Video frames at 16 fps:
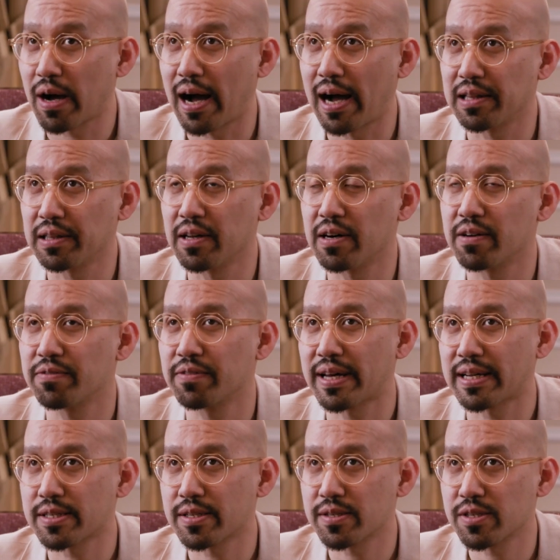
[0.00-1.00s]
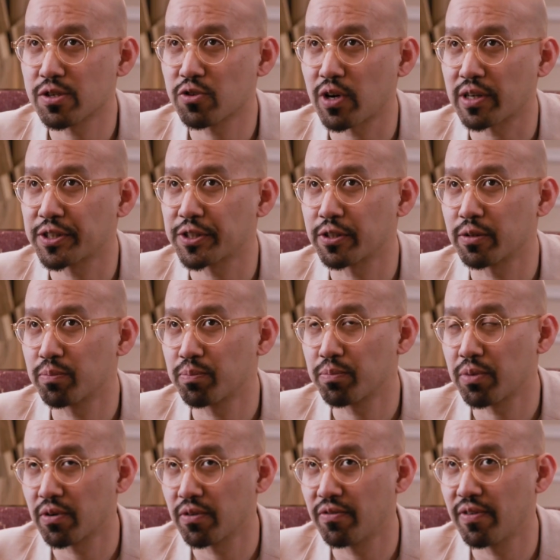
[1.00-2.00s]
I love that structure
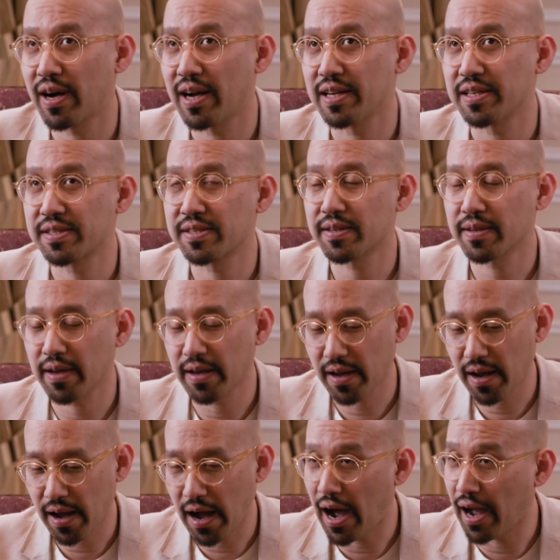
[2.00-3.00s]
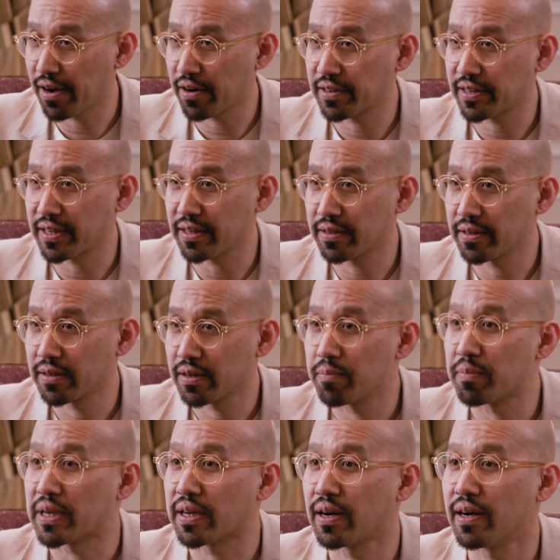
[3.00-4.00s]
provides hierarchy
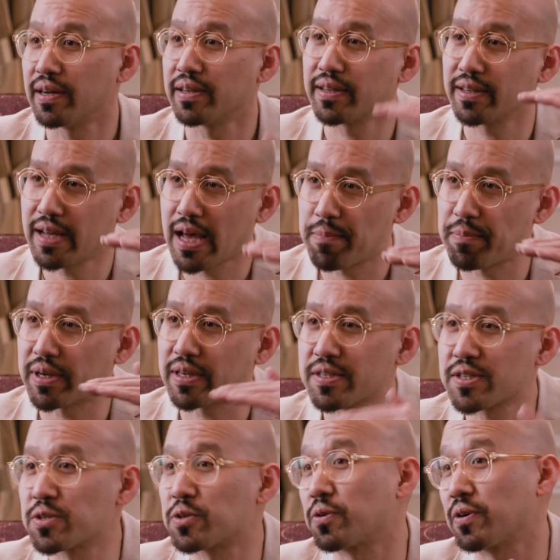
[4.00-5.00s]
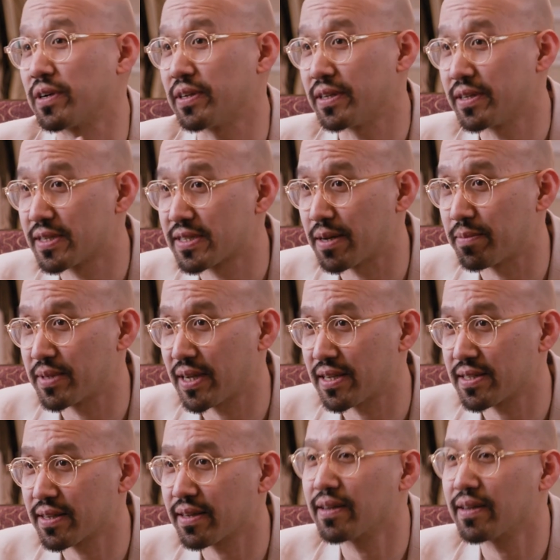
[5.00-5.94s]
beyond epic story subtask.